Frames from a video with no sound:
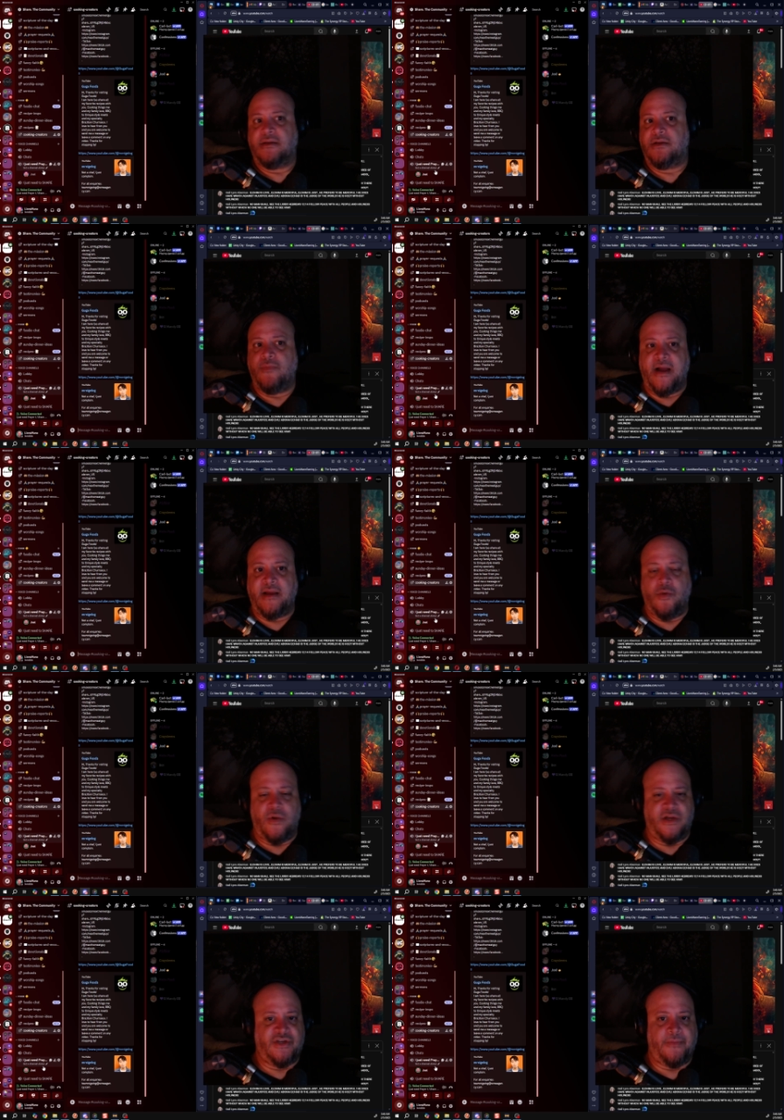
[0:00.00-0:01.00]
you want
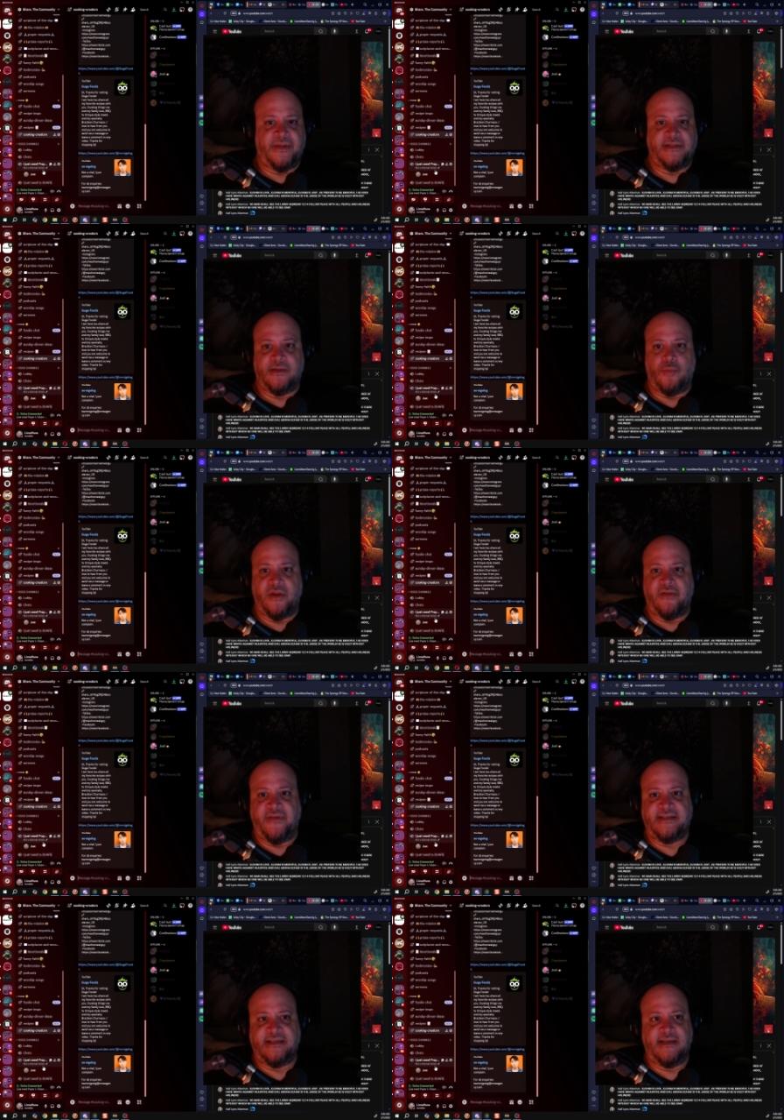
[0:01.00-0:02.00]
to jump into one of the
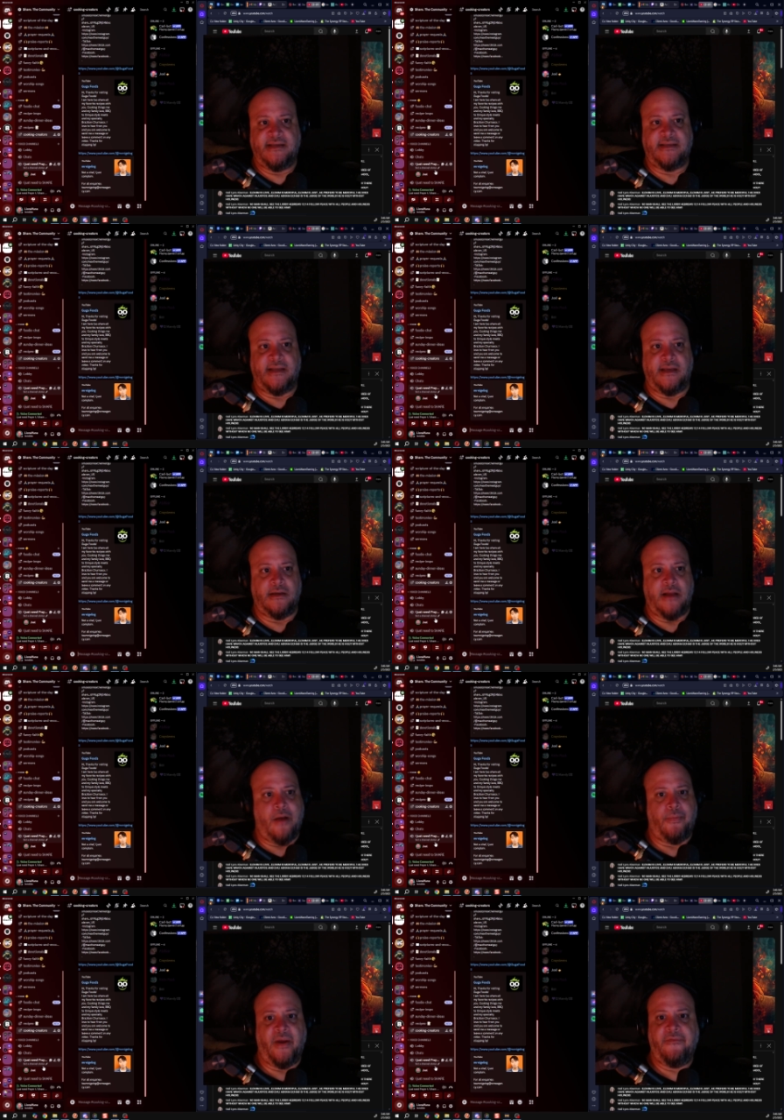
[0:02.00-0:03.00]
VCs and I'll
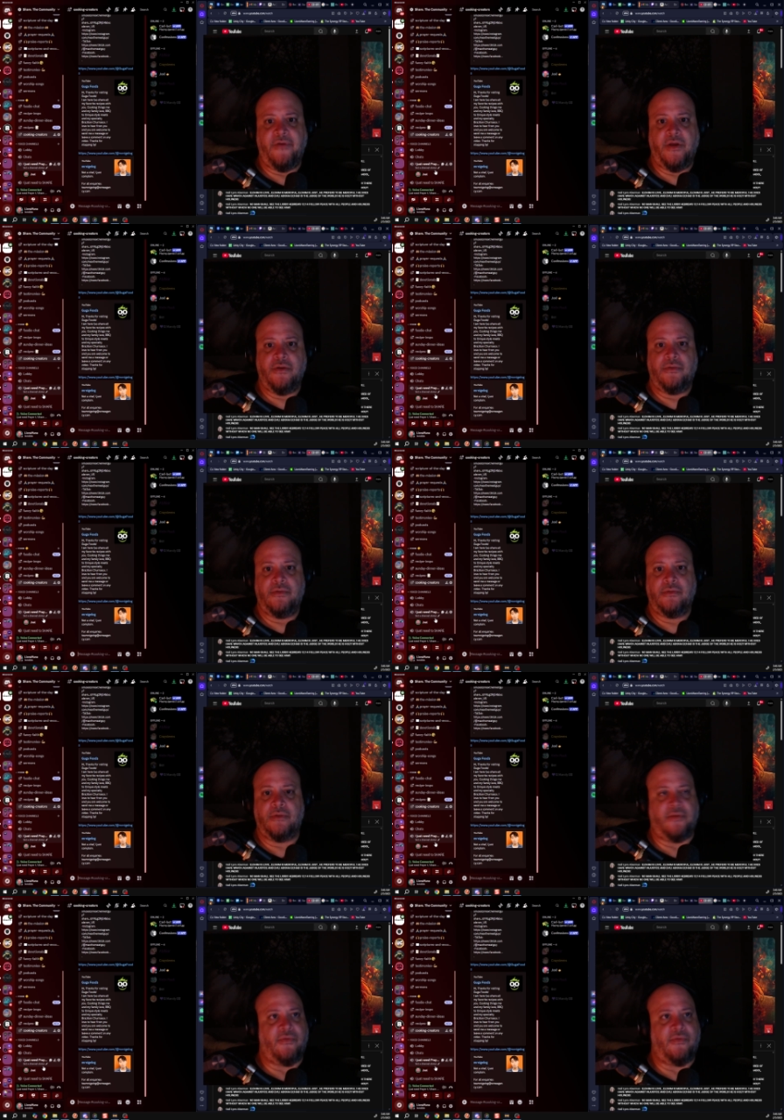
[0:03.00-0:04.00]
pray for you,
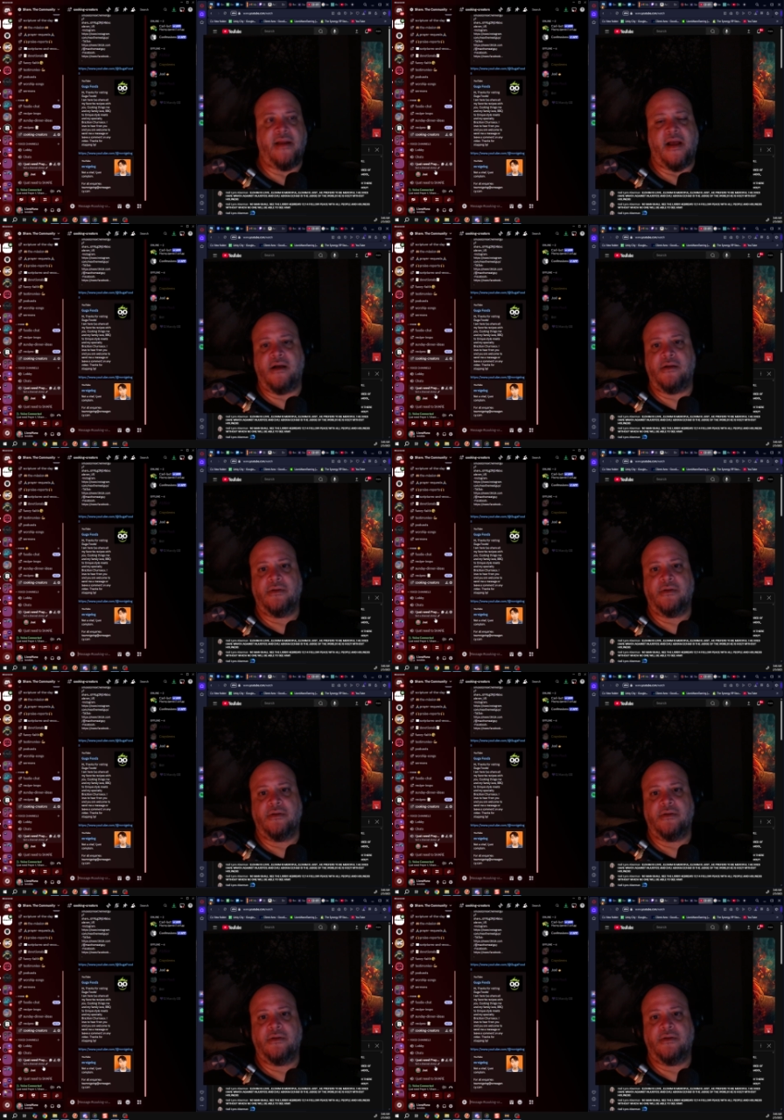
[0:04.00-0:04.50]
like right now?"